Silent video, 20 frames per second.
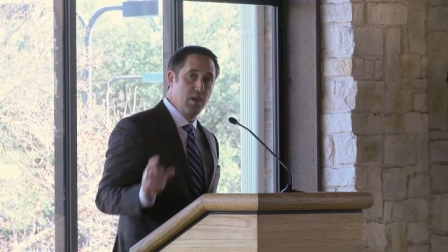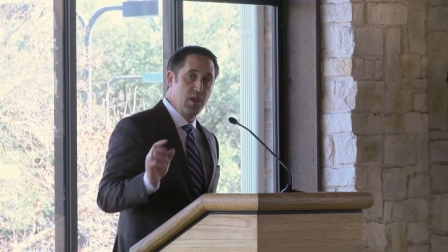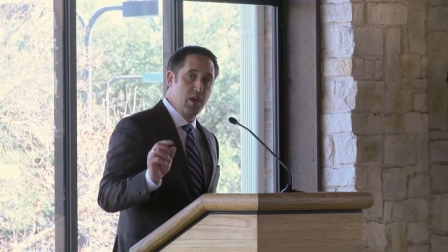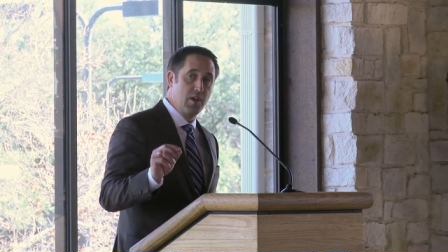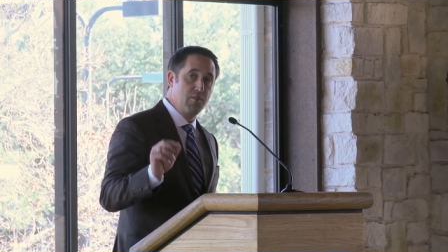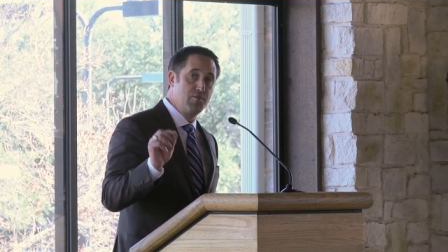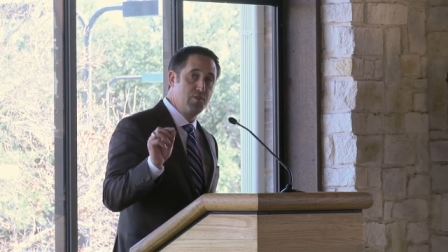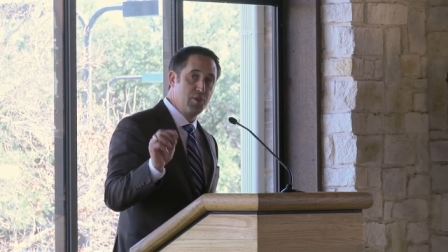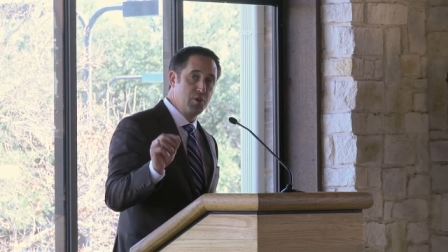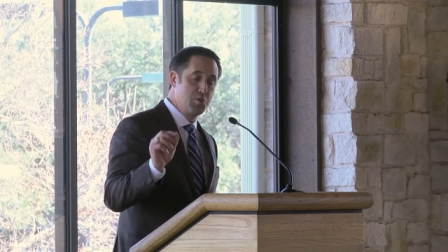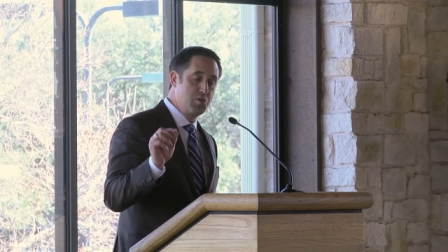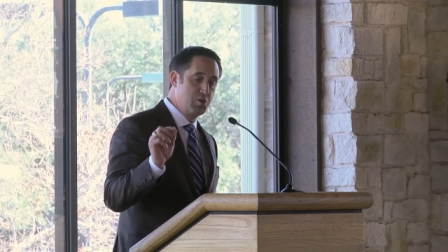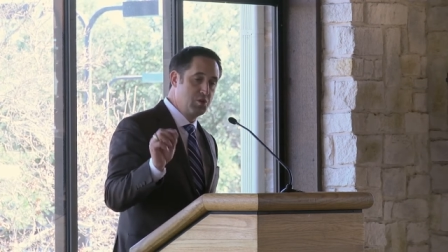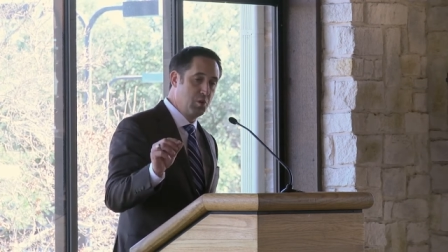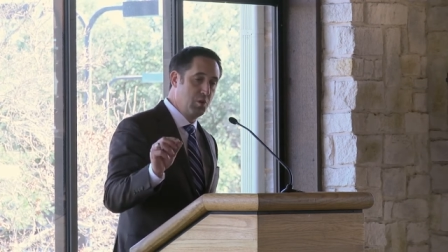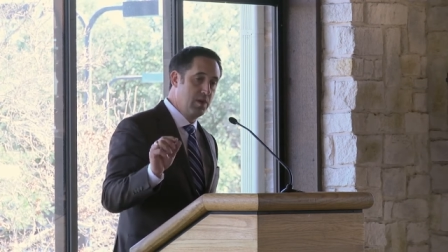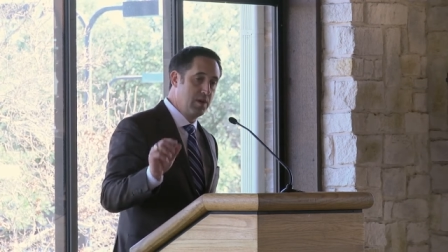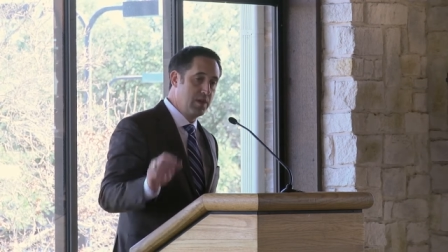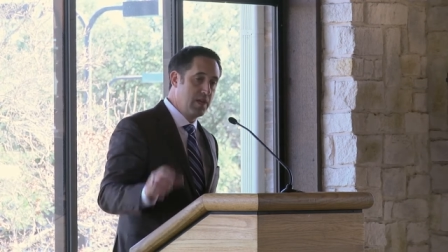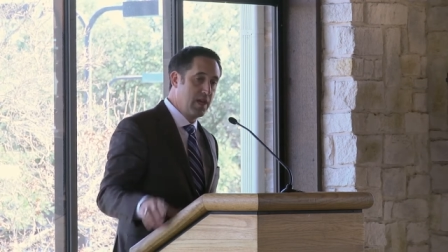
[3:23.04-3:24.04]
a few
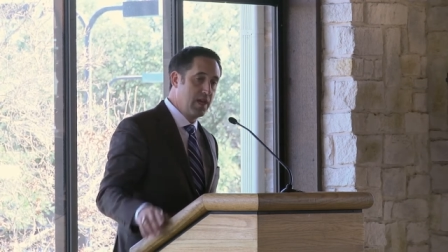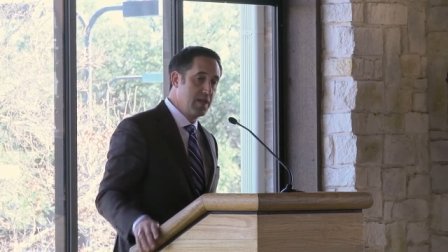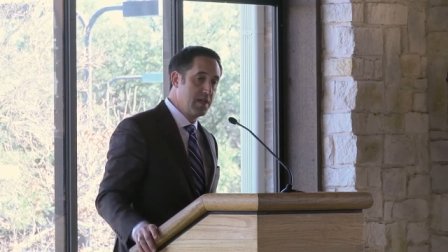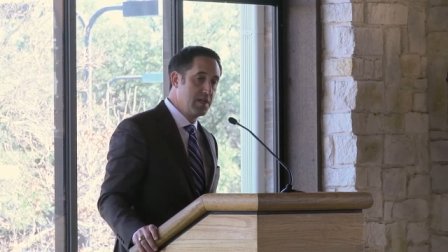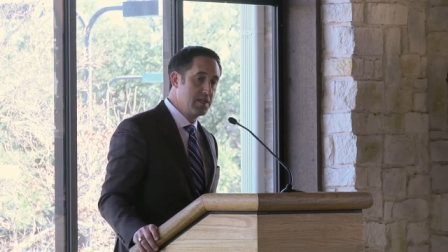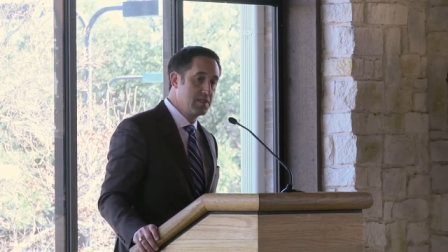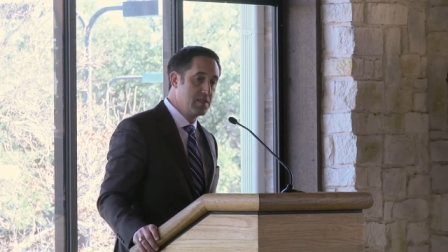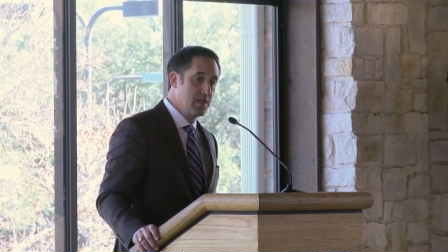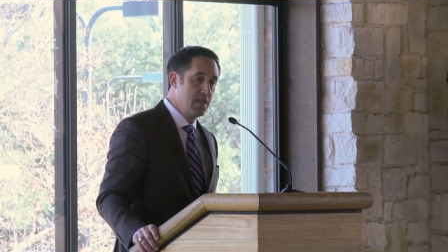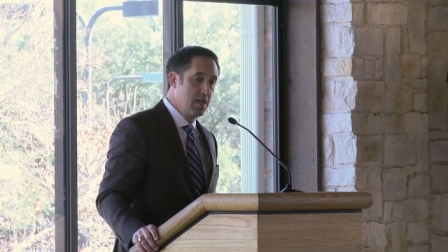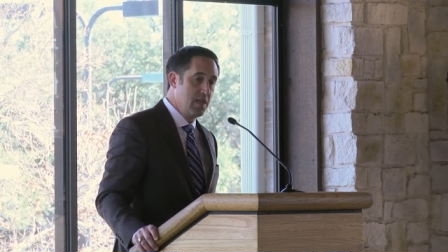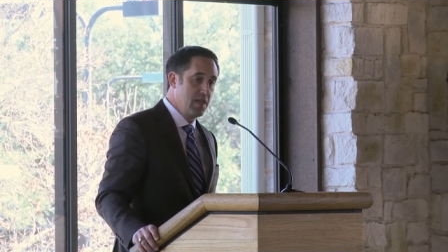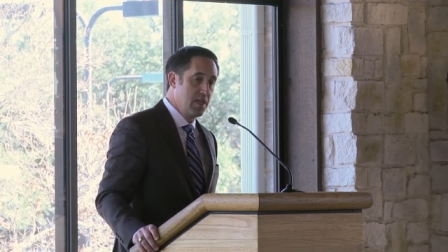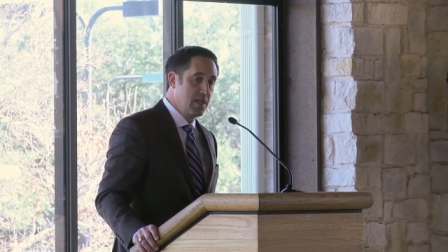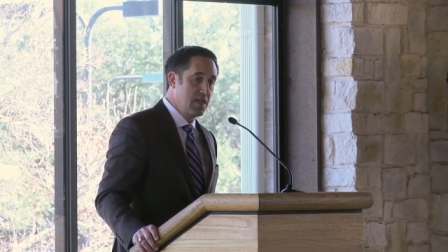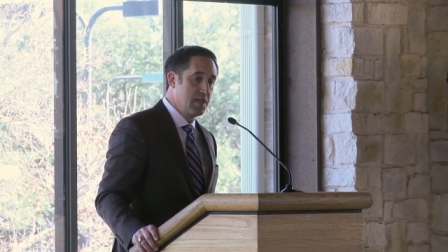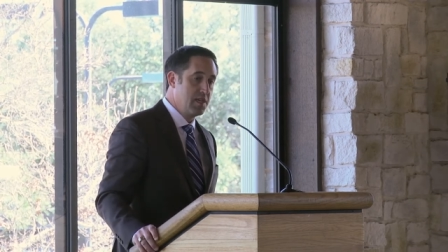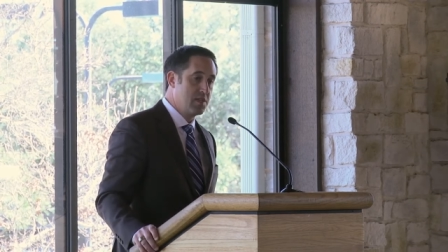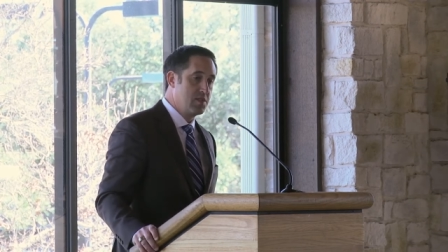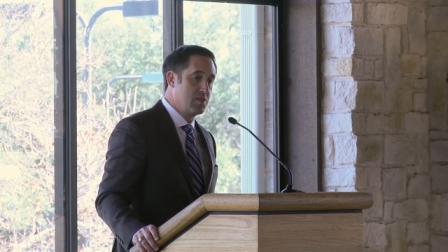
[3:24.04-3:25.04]
short days
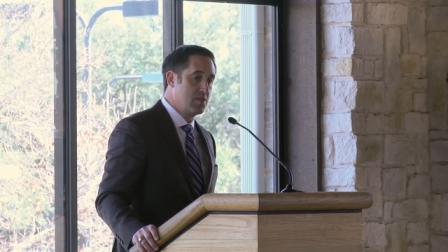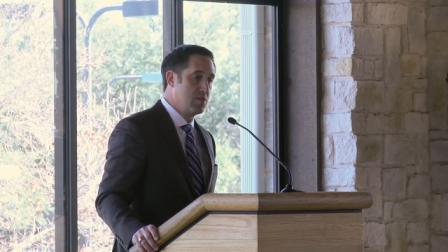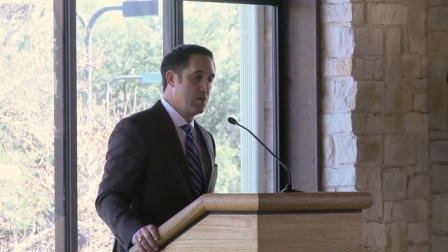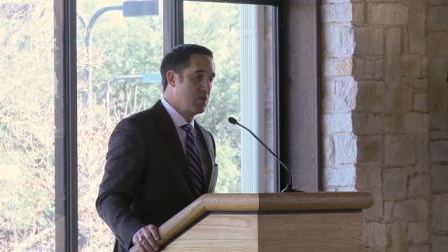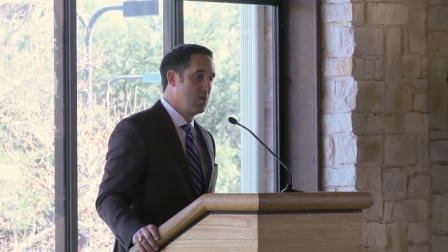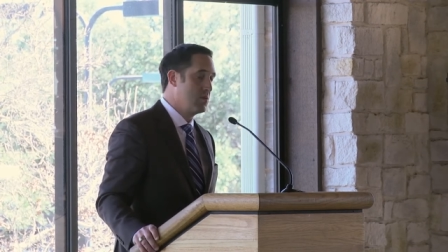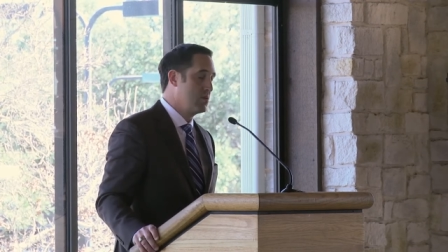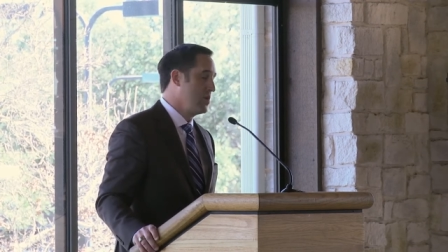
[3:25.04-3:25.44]
is to